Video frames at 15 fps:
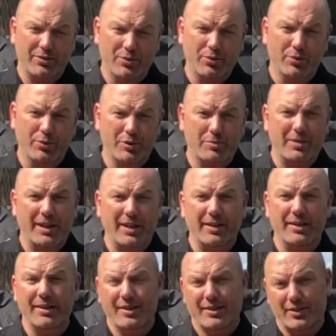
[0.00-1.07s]
tools being
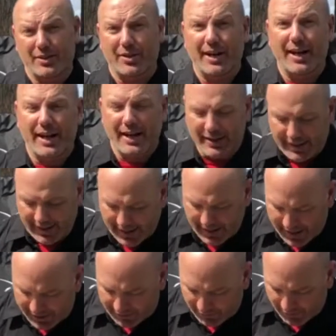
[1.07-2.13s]
your hand and a
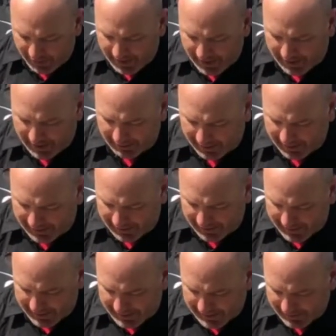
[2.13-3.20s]
knife, we cut them like
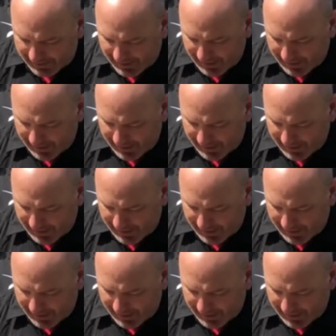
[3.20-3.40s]
this.